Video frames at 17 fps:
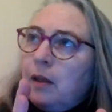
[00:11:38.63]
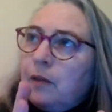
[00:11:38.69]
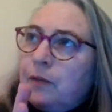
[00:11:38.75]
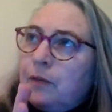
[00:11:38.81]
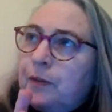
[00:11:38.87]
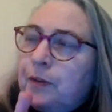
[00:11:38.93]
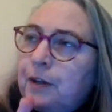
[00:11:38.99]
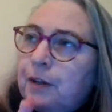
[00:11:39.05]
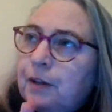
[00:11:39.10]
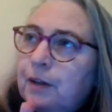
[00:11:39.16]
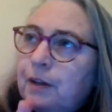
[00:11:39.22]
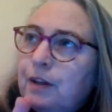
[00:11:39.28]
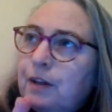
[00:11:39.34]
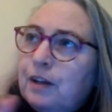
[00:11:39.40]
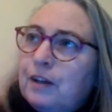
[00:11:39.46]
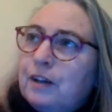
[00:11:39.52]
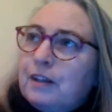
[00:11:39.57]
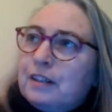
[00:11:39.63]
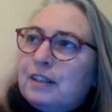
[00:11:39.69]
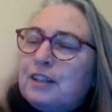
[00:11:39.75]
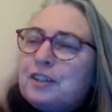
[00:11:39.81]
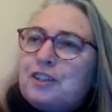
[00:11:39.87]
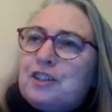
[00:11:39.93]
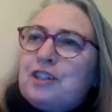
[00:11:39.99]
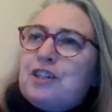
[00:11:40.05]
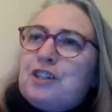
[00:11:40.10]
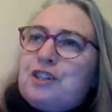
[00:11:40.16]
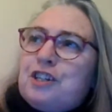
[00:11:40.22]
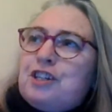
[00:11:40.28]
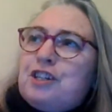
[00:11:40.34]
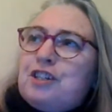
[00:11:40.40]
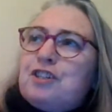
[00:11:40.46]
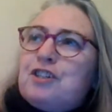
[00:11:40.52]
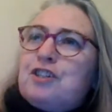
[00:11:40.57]
that
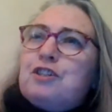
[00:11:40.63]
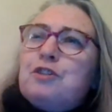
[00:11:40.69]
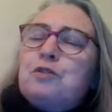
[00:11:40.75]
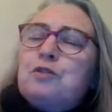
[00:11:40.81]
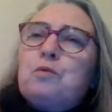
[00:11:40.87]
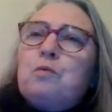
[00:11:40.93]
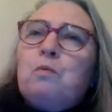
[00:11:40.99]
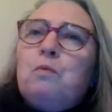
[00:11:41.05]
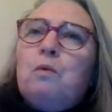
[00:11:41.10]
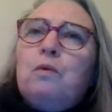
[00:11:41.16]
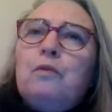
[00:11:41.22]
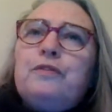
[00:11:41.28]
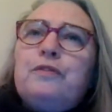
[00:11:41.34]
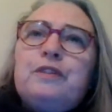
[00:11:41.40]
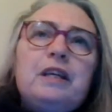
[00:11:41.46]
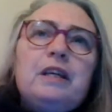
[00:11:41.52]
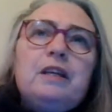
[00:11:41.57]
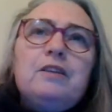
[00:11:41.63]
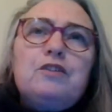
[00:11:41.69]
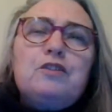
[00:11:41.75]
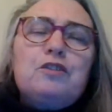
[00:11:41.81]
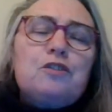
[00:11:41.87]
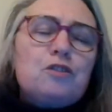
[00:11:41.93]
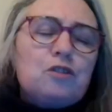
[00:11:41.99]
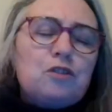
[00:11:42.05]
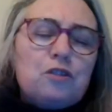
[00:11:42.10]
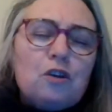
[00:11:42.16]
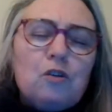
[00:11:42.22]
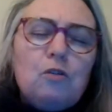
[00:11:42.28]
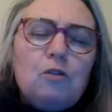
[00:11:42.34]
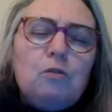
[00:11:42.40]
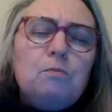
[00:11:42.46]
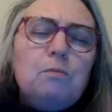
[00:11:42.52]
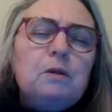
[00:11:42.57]
she's just wanting
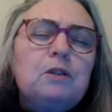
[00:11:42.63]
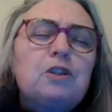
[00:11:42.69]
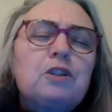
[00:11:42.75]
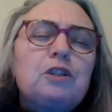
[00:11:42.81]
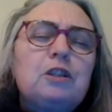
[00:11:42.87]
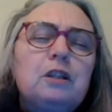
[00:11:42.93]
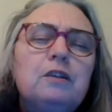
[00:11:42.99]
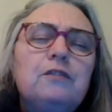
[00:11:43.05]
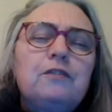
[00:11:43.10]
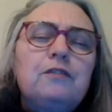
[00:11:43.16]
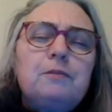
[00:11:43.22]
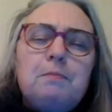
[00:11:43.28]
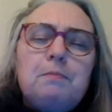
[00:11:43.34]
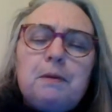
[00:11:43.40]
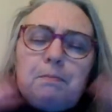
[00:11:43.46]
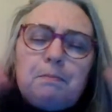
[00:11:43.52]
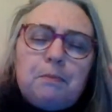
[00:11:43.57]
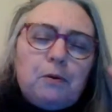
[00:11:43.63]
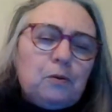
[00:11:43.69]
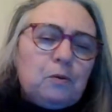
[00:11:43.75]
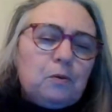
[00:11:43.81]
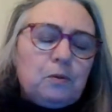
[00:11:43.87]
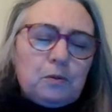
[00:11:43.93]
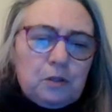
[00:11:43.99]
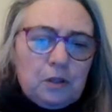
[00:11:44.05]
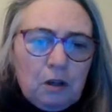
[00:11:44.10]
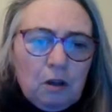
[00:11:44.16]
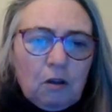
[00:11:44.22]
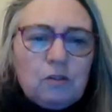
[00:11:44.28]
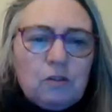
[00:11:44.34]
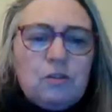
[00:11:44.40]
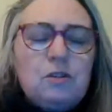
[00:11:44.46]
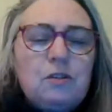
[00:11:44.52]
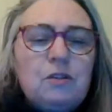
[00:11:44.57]
so much love to be poured
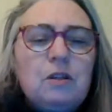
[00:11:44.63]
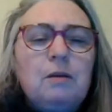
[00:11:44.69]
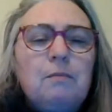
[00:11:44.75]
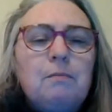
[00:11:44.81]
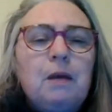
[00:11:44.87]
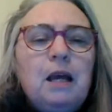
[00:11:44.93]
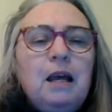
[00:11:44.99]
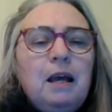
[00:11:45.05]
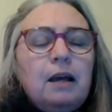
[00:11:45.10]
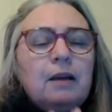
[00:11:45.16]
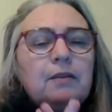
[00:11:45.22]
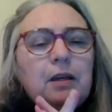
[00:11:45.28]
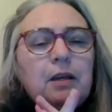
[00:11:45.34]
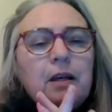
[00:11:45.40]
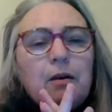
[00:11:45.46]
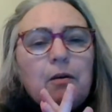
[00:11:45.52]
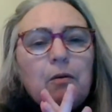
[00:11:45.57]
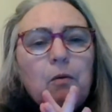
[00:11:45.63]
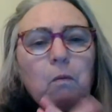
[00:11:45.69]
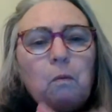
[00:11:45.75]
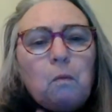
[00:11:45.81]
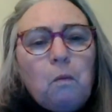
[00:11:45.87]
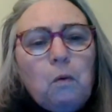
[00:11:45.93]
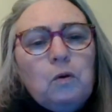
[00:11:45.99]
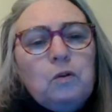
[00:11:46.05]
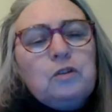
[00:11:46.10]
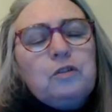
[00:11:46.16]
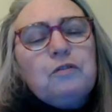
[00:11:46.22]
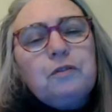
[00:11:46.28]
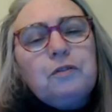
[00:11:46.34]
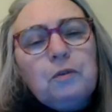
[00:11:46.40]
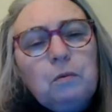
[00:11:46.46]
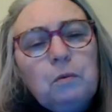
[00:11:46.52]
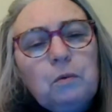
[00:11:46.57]
onto them. They are
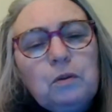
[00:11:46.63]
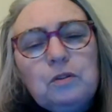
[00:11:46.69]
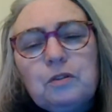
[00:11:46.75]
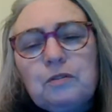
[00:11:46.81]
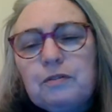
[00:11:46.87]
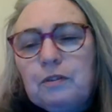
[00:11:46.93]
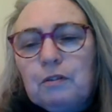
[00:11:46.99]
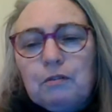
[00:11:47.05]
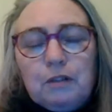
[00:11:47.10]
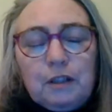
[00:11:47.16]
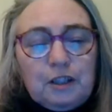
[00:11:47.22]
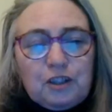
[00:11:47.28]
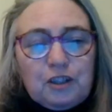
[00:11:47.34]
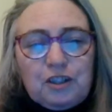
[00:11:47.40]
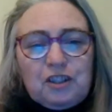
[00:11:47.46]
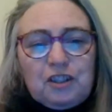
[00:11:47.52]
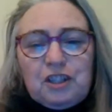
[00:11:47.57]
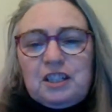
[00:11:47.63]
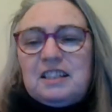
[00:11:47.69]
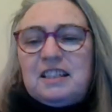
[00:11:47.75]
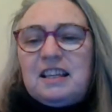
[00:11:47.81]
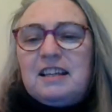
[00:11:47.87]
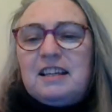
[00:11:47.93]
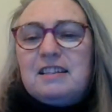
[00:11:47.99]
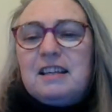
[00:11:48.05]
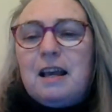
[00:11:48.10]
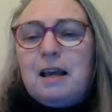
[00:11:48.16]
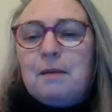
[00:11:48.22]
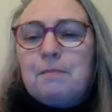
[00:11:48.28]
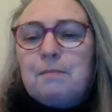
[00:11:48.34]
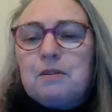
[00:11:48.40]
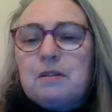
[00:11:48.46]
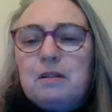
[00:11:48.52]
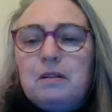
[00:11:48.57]
wonderful, wonderful creatures, she says,
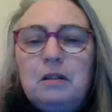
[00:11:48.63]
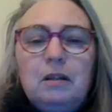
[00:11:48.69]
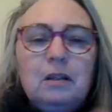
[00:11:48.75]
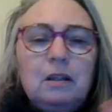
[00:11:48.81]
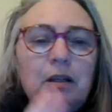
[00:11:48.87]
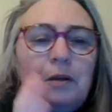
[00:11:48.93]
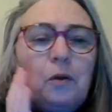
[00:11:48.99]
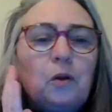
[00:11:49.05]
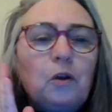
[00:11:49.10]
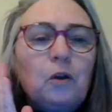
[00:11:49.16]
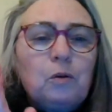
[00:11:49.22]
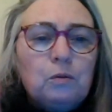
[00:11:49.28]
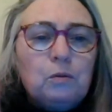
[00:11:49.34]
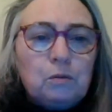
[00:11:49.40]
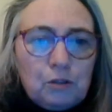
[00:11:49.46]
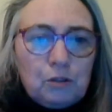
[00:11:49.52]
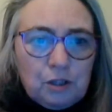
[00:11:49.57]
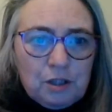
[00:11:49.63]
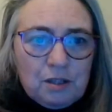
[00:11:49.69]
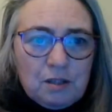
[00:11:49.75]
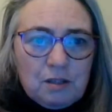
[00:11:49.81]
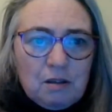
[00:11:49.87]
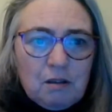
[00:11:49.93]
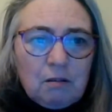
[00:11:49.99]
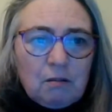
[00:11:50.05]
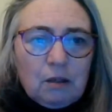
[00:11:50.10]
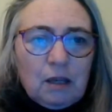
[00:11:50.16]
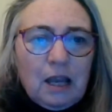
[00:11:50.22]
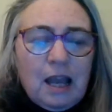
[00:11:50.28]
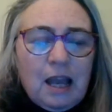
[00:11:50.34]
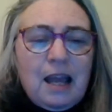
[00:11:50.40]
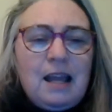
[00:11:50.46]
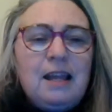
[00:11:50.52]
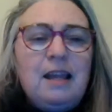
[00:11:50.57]
absolutely gorgeous.
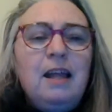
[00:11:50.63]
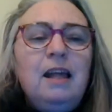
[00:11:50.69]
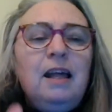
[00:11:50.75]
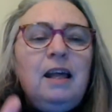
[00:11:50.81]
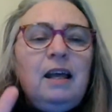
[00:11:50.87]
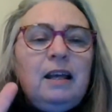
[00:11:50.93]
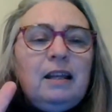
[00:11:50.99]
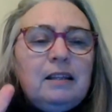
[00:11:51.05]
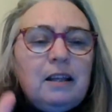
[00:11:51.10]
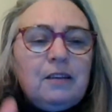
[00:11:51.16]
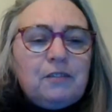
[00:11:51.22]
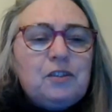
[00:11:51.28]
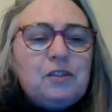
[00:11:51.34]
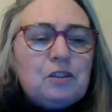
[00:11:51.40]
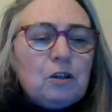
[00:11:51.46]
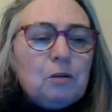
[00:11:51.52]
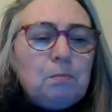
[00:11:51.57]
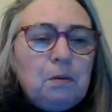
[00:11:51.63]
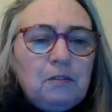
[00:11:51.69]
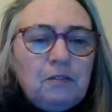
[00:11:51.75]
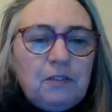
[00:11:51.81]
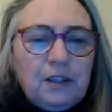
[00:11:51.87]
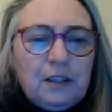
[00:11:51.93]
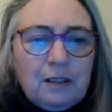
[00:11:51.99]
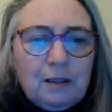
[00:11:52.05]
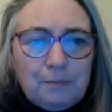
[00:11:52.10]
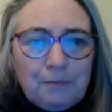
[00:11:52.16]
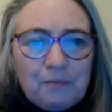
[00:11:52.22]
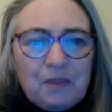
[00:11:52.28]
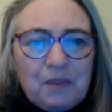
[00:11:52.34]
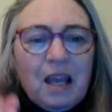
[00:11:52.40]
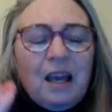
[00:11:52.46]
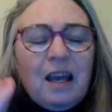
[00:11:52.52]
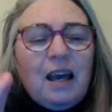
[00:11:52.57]
Okay, never stop loving them.
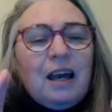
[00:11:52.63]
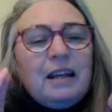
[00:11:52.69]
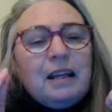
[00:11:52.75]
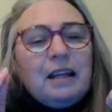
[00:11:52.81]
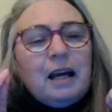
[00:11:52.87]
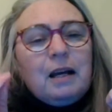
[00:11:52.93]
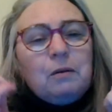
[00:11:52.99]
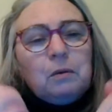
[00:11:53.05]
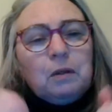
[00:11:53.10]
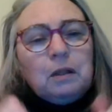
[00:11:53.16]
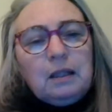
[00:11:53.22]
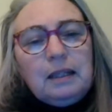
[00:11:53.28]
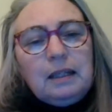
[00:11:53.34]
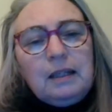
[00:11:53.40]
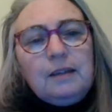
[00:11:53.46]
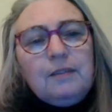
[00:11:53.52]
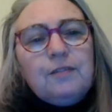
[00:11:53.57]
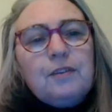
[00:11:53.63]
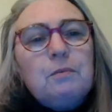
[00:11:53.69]
And I will leave